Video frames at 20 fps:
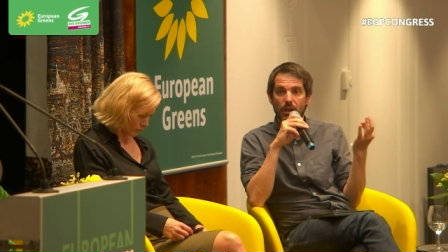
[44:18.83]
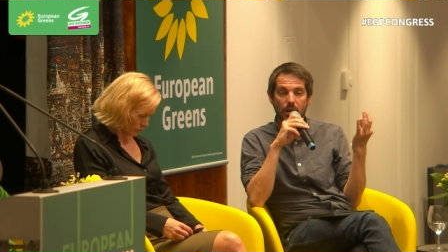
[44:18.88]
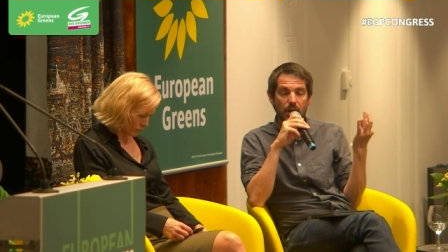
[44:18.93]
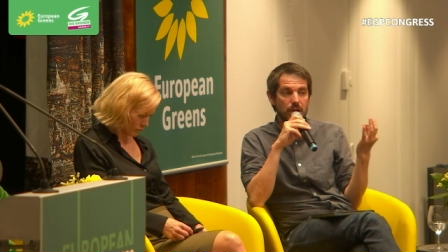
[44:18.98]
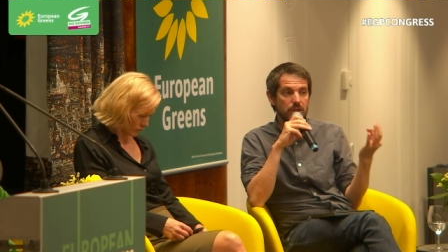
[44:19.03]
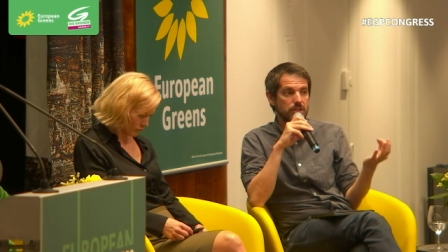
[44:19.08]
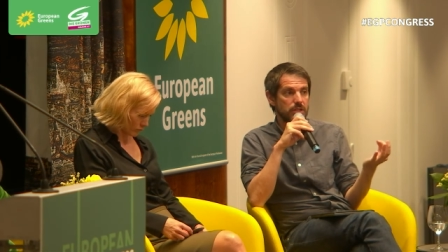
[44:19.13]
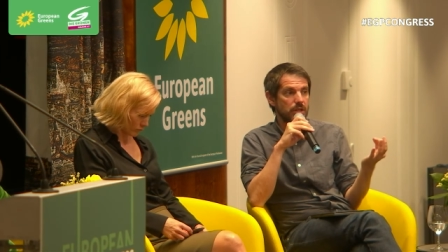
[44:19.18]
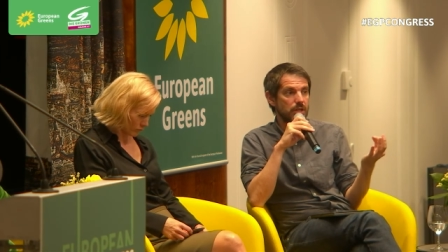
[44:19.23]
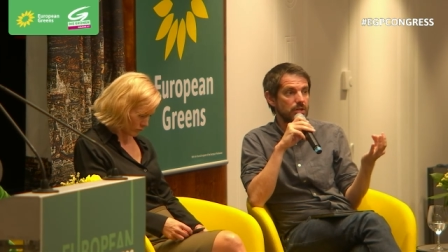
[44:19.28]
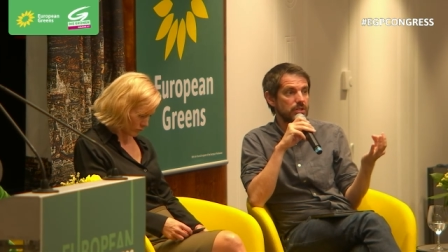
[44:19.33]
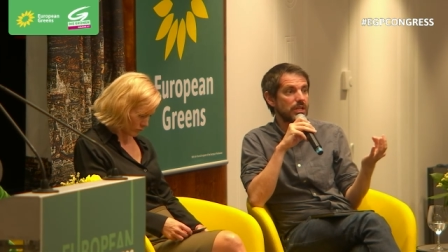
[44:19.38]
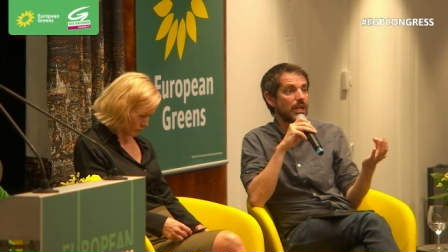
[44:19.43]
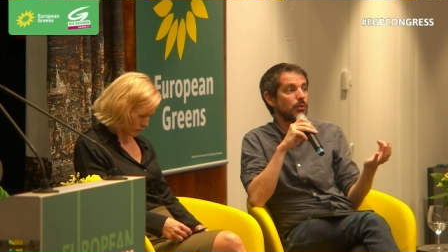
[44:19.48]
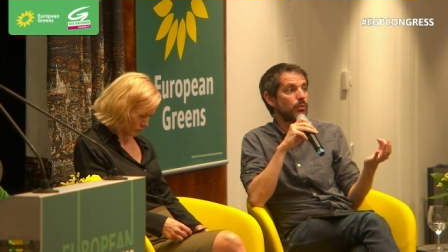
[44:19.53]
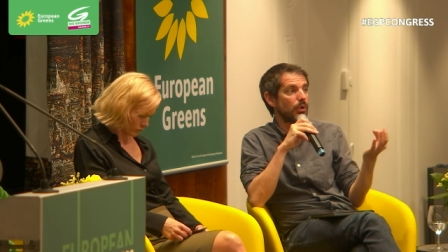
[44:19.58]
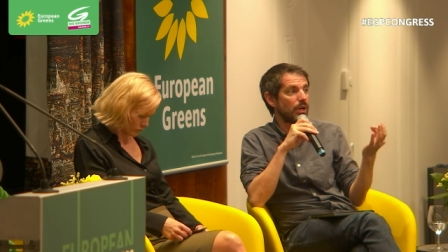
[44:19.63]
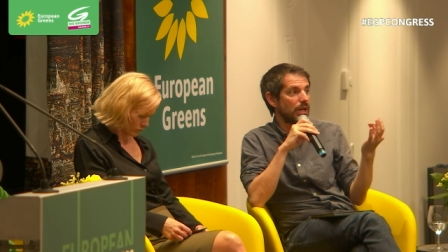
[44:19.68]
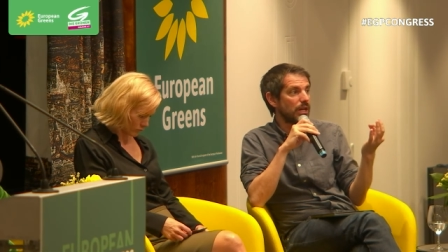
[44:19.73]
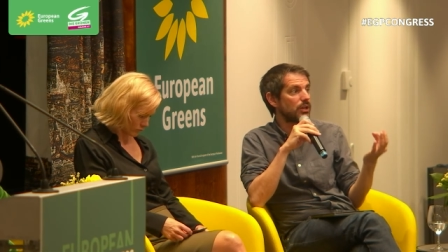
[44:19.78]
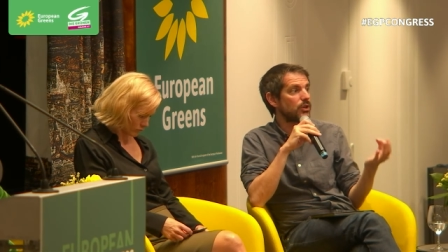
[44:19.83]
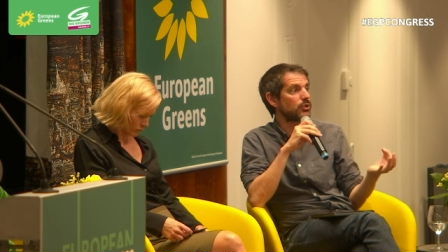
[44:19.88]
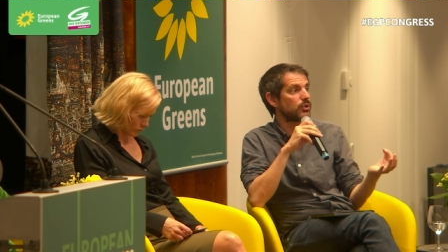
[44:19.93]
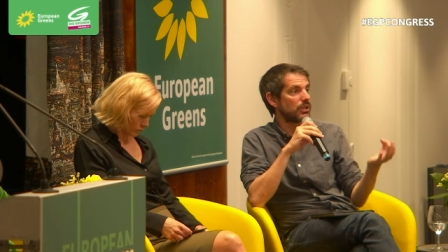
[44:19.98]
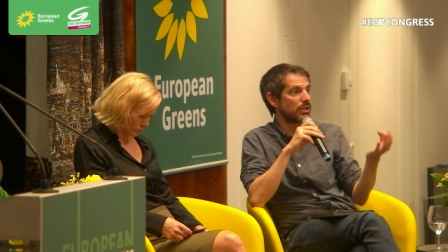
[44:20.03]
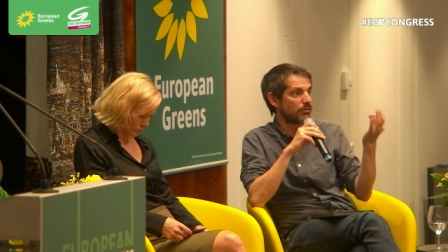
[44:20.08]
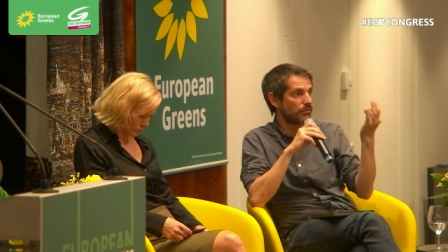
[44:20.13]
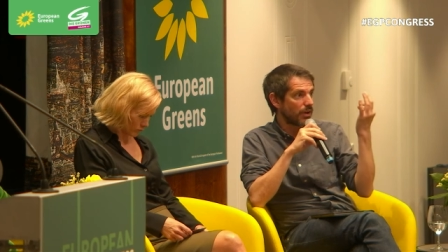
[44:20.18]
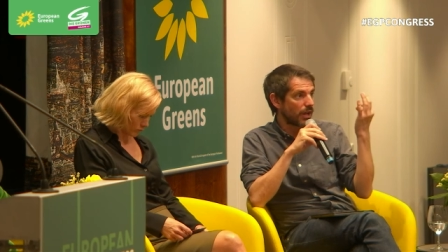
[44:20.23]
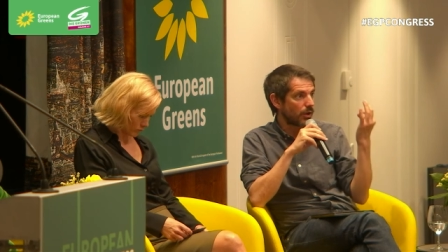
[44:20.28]
last years that we needed to
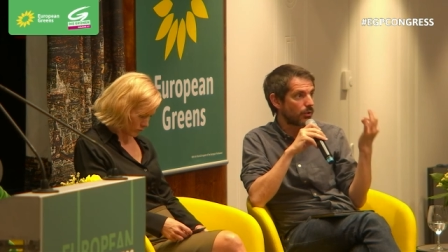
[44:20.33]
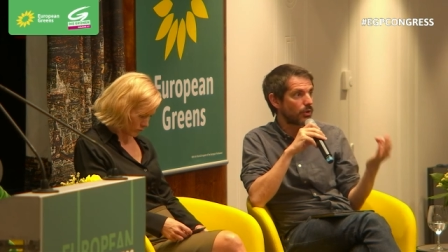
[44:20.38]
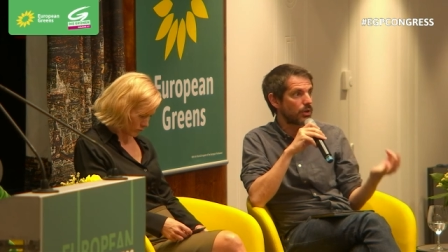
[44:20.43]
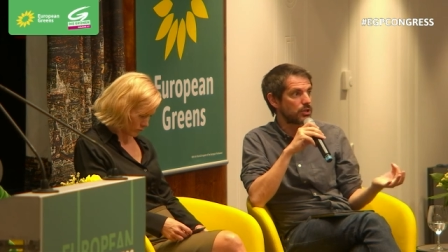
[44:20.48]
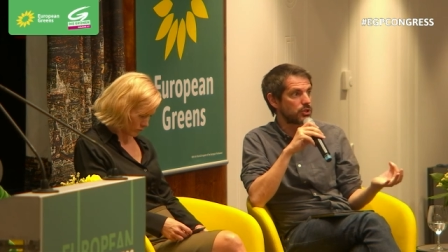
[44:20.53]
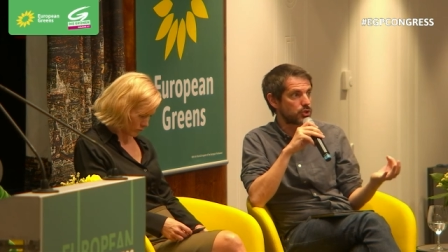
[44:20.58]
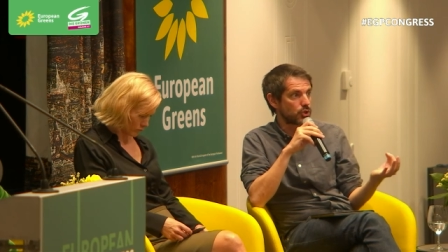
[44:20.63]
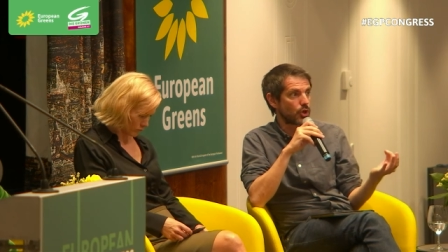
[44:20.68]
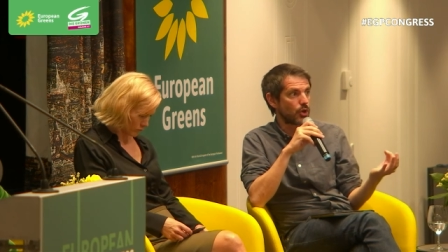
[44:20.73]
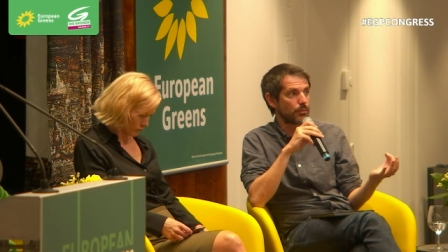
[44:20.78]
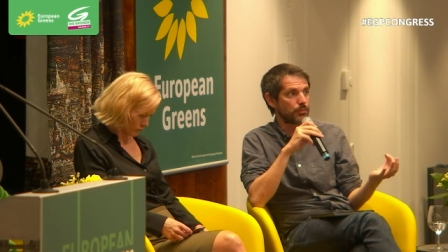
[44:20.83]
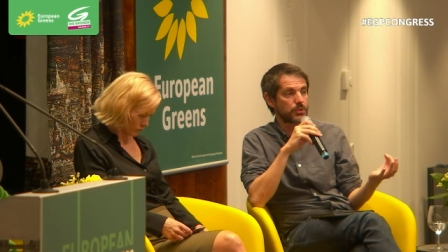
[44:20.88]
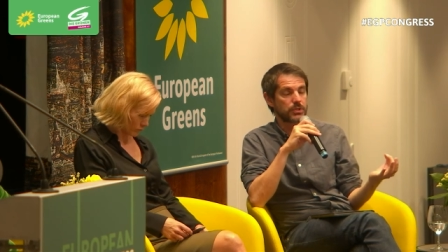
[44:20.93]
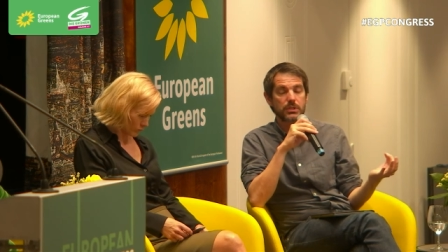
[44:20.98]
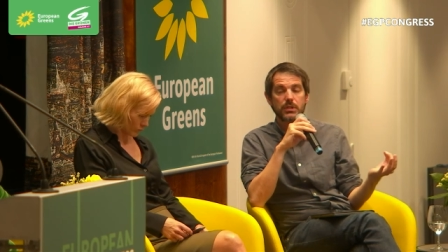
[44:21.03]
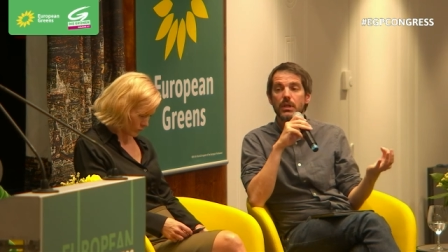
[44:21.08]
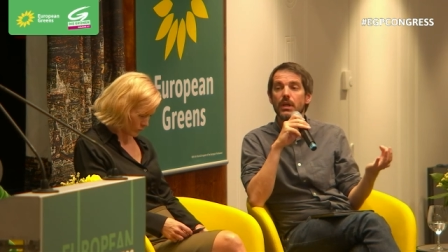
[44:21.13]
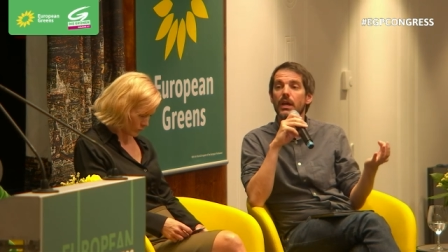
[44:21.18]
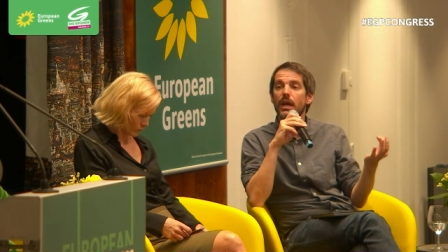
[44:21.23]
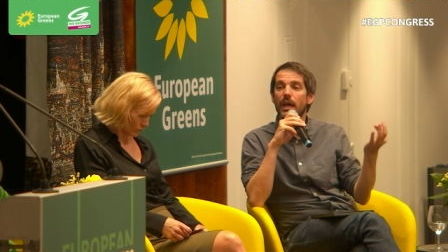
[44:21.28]
devaluate jobs